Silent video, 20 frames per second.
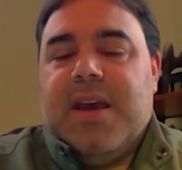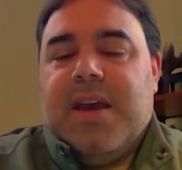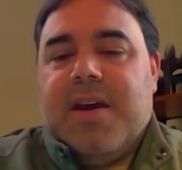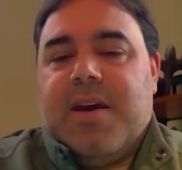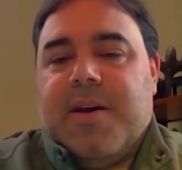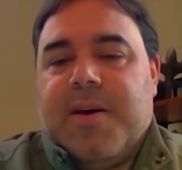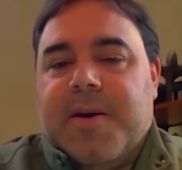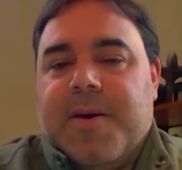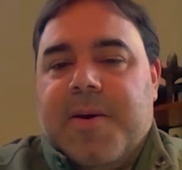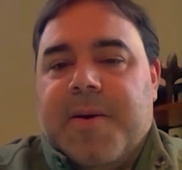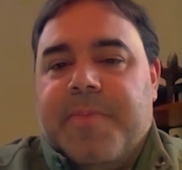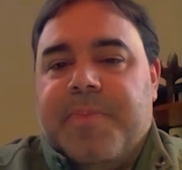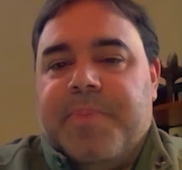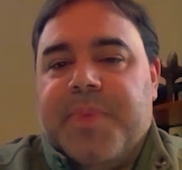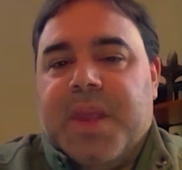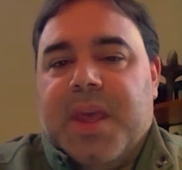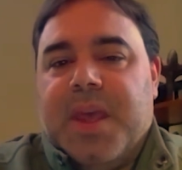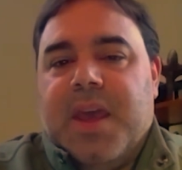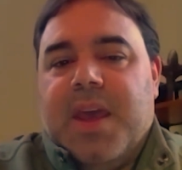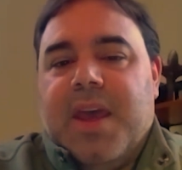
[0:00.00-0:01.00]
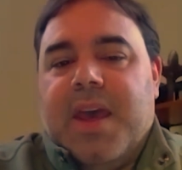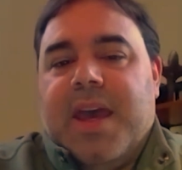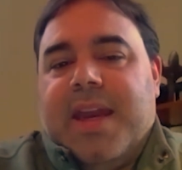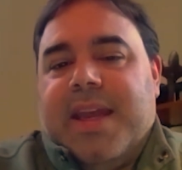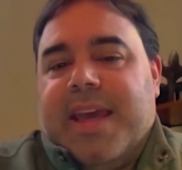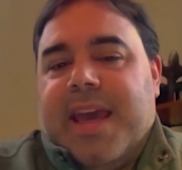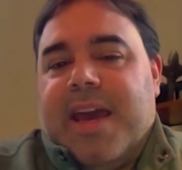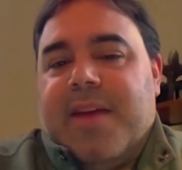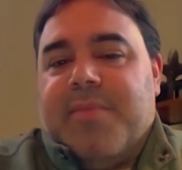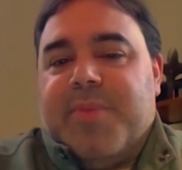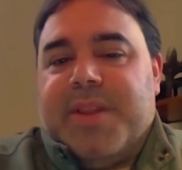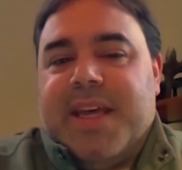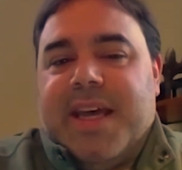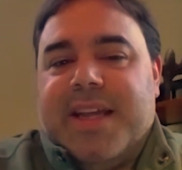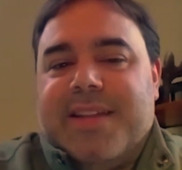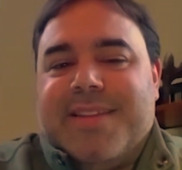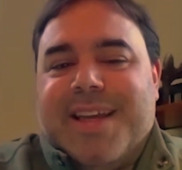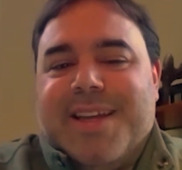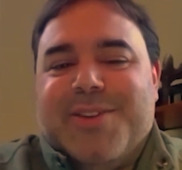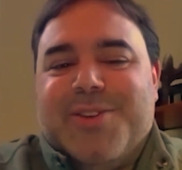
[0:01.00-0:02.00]
And again, but
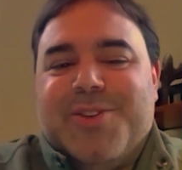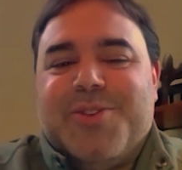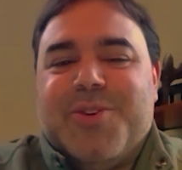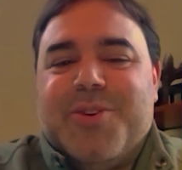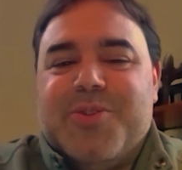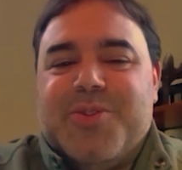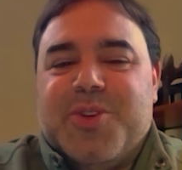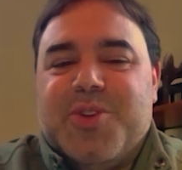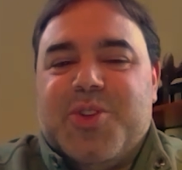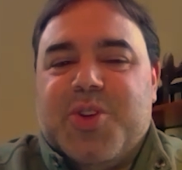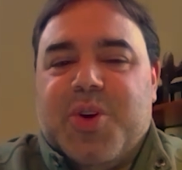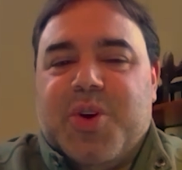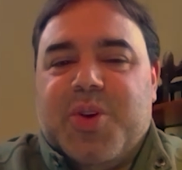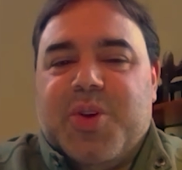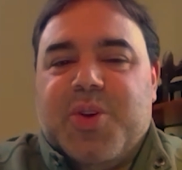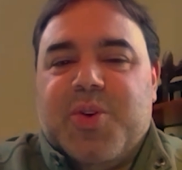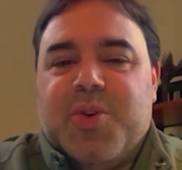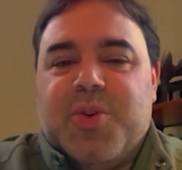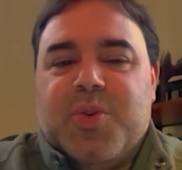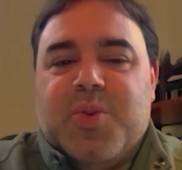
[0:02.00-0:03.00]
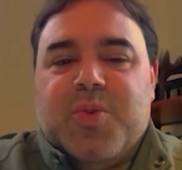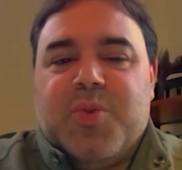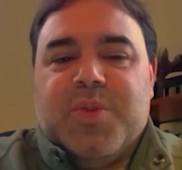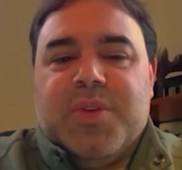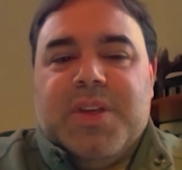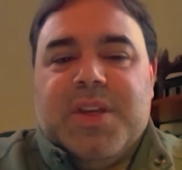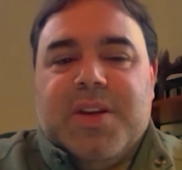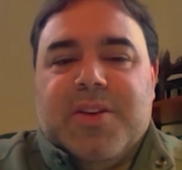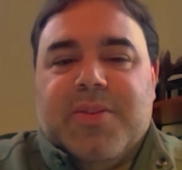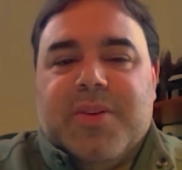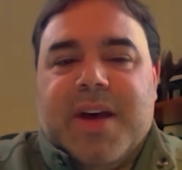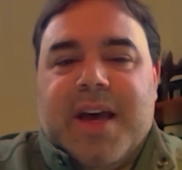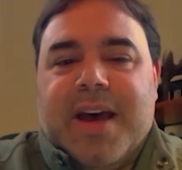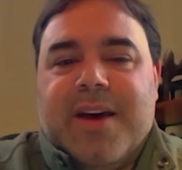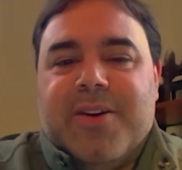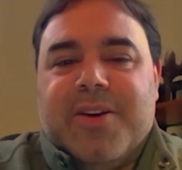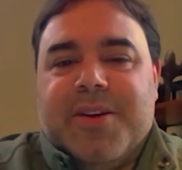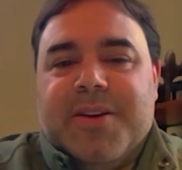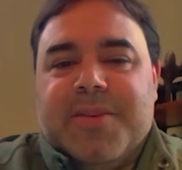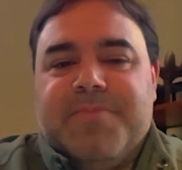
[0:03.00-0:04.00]
that just goes to show you
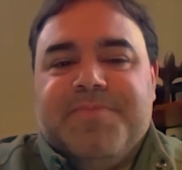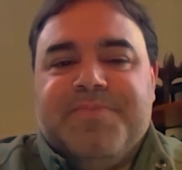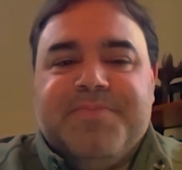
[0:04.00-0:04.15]
how to